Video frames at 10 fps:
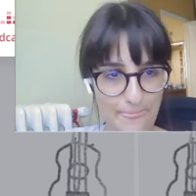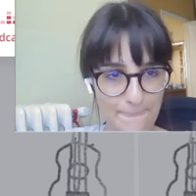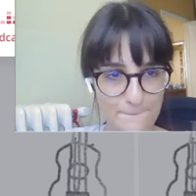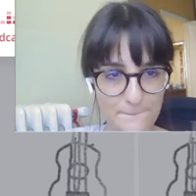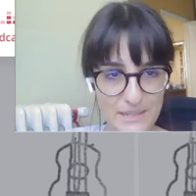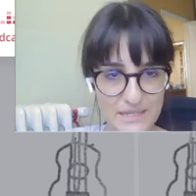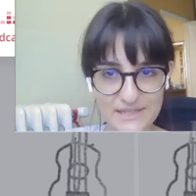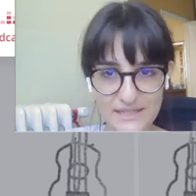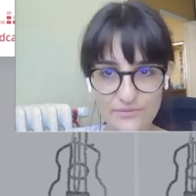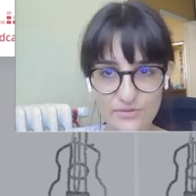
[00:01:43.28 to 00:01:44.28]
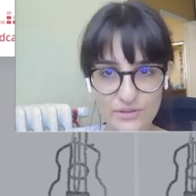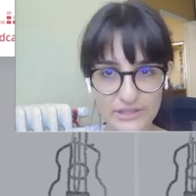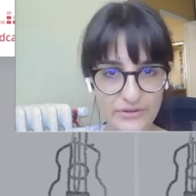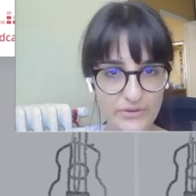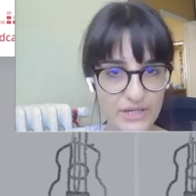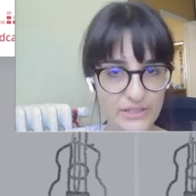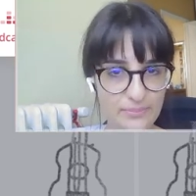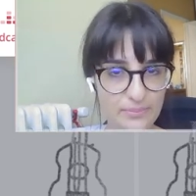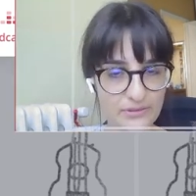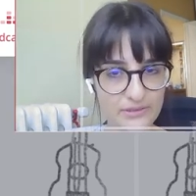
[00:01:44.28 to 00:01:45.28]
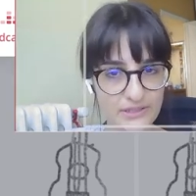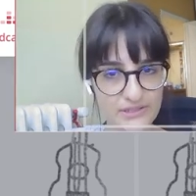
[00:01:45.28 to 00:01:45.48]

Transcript: Basically, I've already created a podcast